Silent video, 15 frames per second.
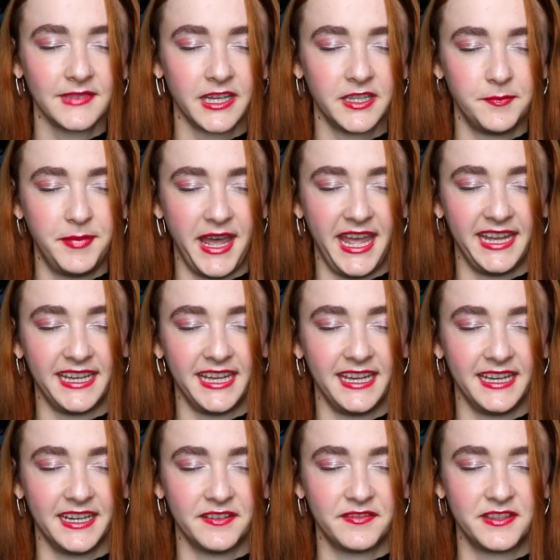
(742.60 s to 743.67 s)
the
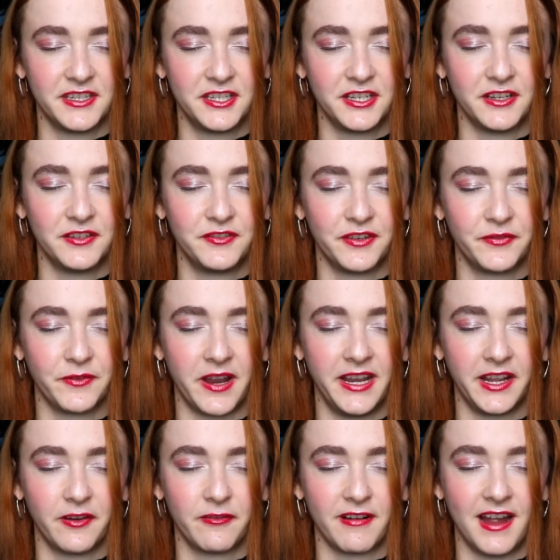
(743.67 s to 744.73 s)
banging of the children
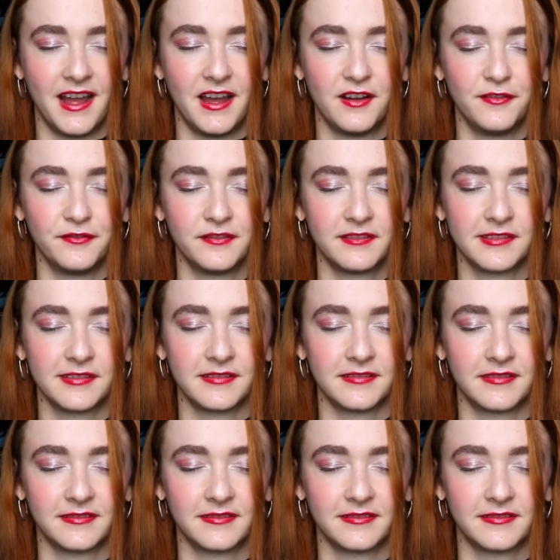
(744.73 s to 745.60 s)
running around.